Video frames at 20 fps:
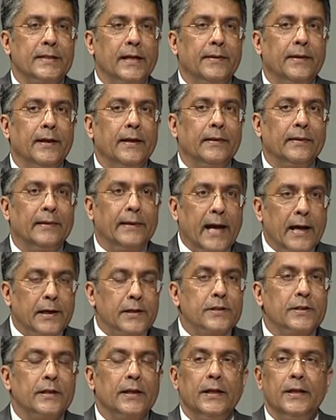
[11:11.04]
because I
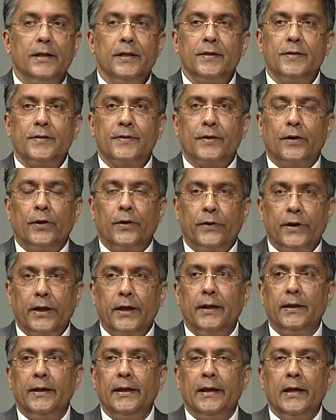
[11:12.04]
think that is
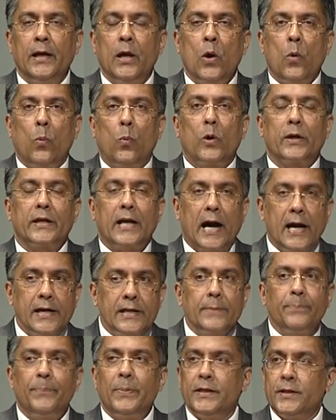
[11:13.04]
really
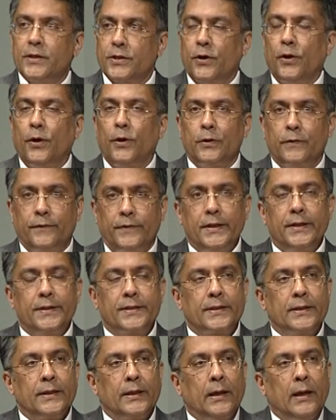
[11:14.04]
what underpins all
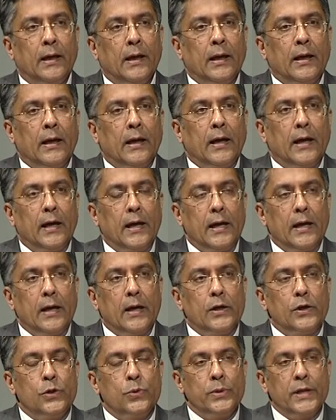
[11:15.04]
of this.
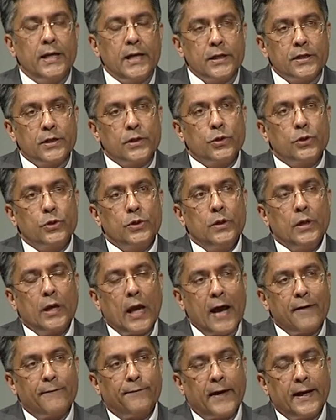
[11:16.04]
You need,
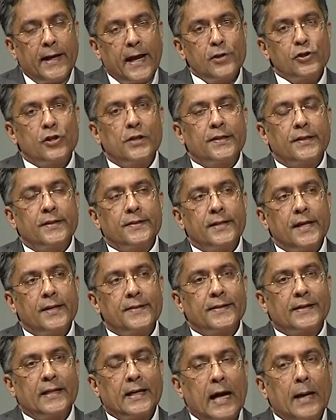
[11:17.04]
and financial
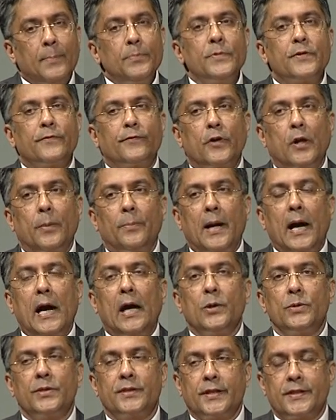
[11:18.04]
success comes
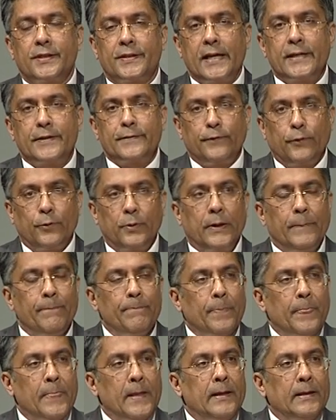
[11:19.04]
from how
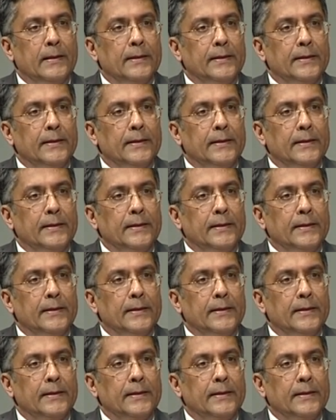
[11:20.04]
successful